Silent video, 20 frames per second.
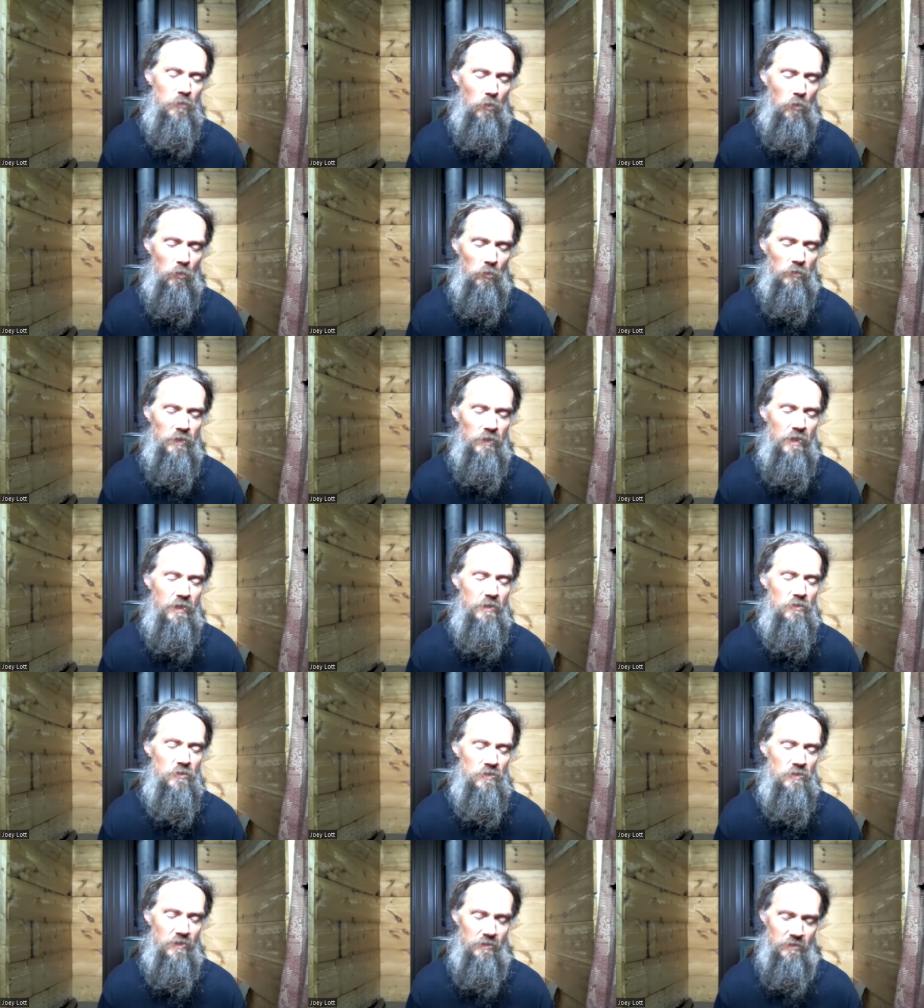old
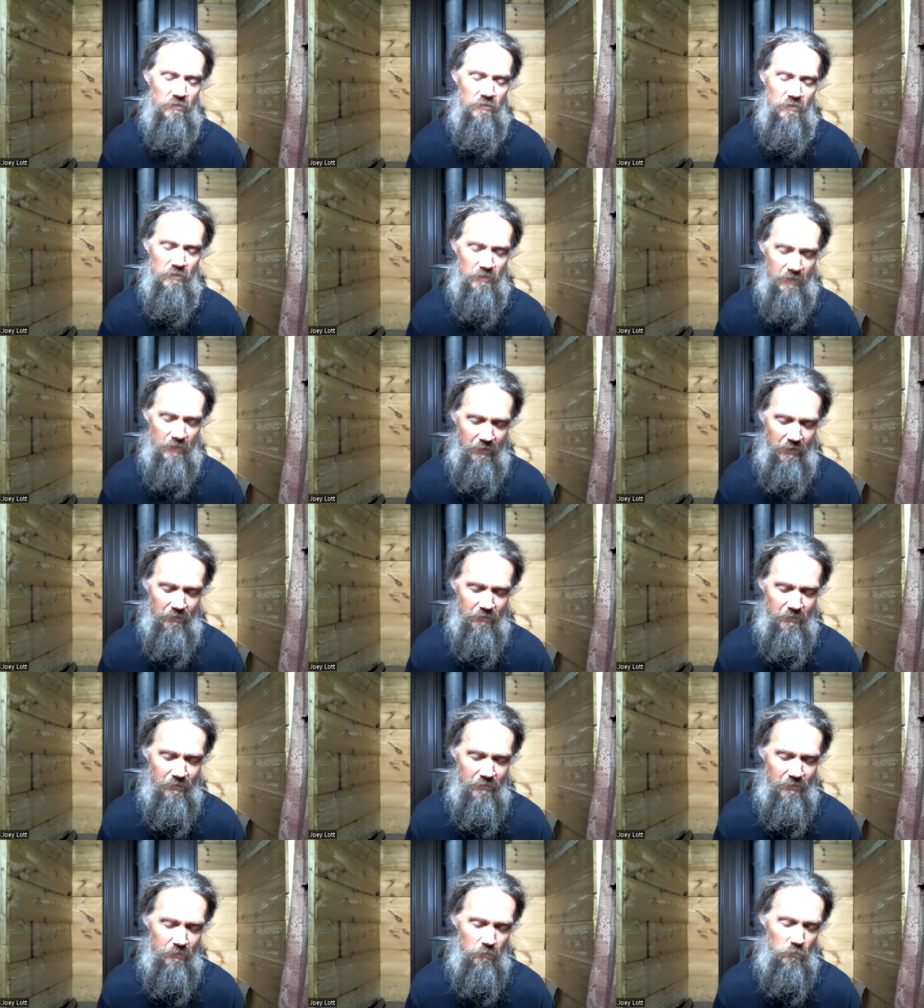age, sickness, and death,
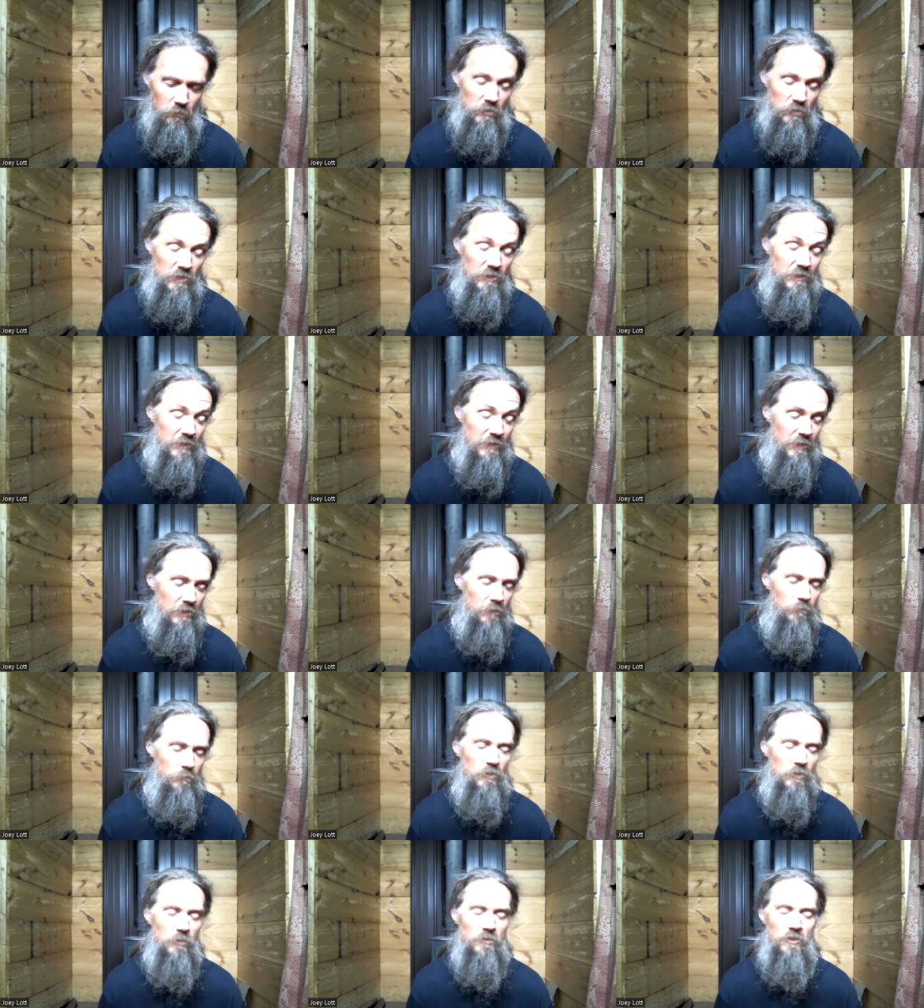which he did
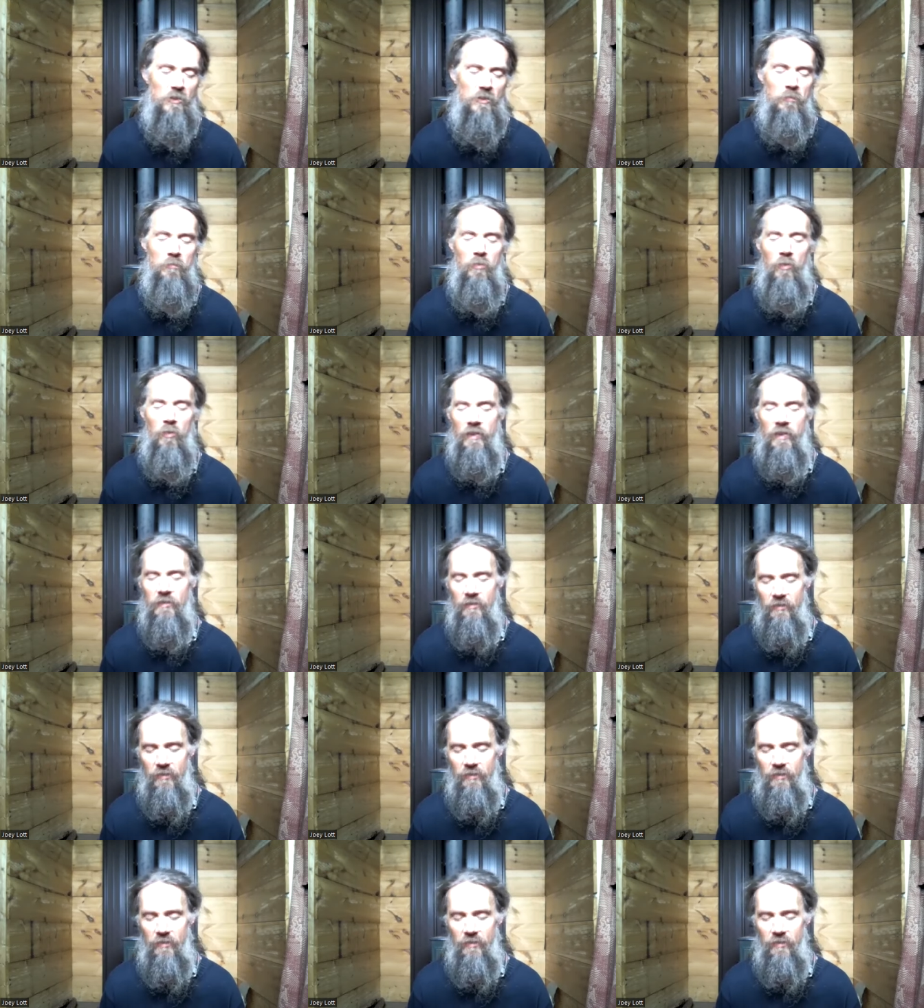up to a certain point.